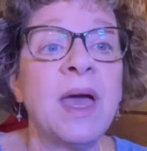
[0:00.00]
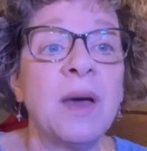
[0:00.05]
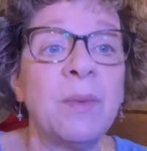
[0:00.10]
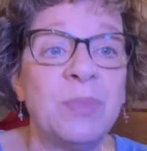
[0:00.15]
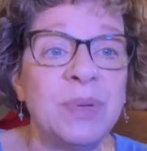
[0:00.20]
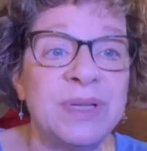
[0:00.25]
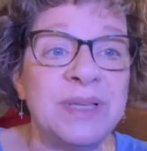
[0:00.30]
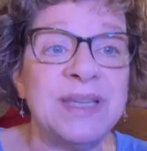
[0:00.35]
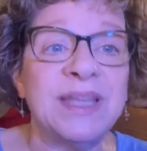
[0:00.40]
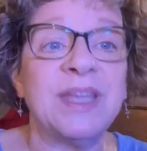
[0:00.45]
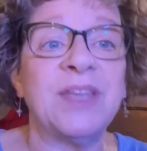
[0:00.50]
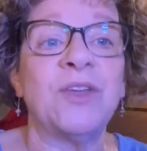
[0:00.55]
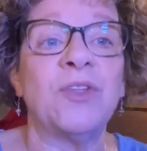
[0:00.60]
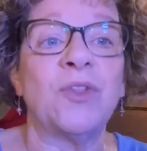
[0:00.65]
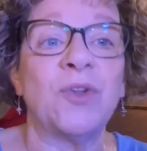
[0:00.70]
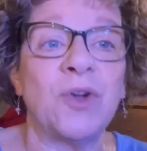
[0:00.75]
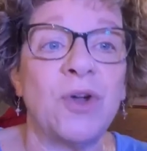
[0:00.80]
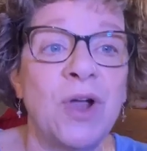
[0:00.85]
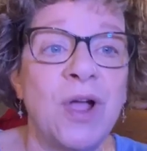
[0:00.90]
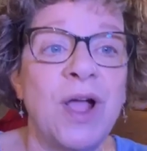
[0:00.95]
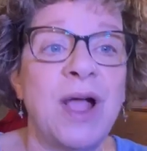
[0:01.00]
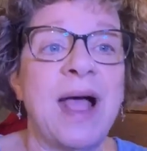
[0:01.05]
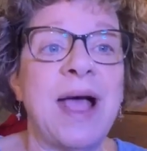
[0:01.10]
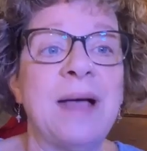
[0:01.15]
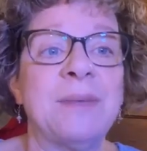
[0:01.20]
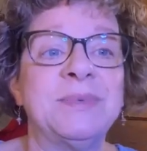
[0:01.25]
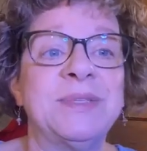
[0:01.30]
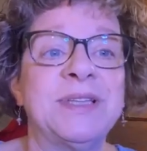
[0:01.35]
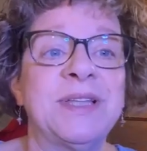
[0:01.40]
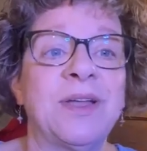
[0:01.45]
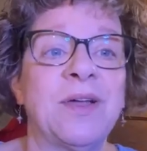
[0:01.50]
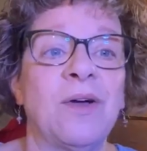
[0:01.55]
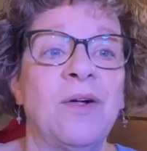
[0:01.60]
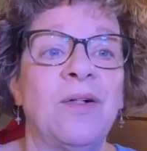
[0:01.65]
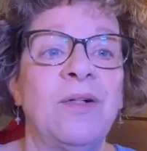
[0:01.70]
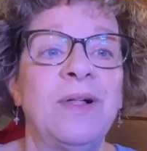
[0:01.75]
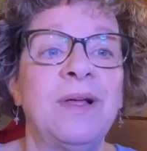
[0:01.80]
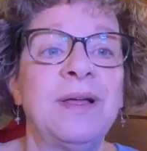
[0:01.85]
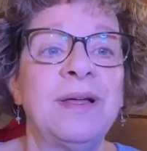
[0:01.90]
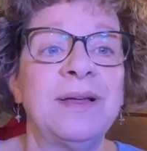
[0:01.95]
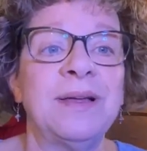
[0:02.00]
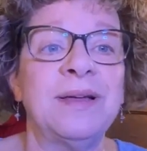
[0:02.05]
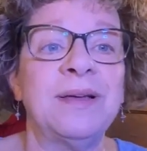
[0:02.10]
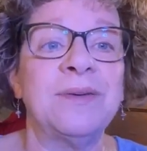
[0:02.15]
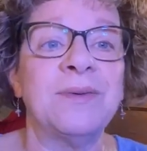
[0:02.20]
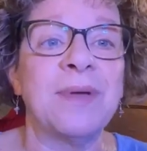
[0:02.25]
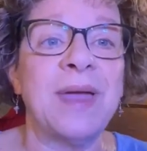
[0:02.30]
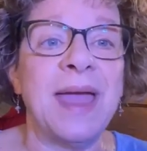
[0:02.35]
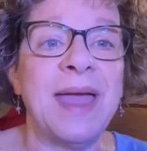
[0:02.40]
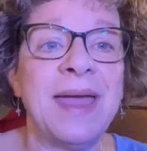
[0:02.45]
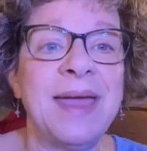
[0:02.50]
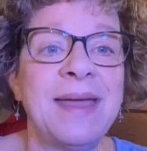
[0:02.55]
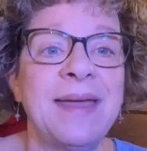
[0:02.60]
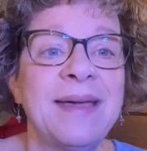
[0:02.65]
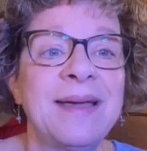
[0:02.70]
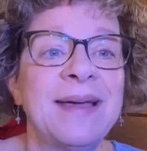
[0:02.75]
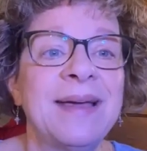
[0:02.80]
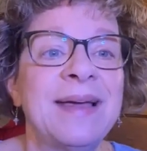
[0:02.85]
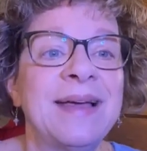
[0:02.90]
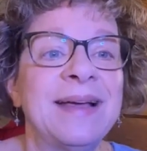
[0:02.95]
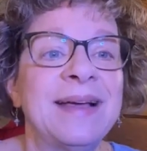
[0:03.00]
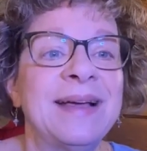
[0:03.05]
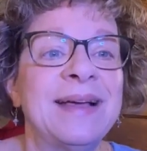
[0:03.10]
a particular obstacle. Okay?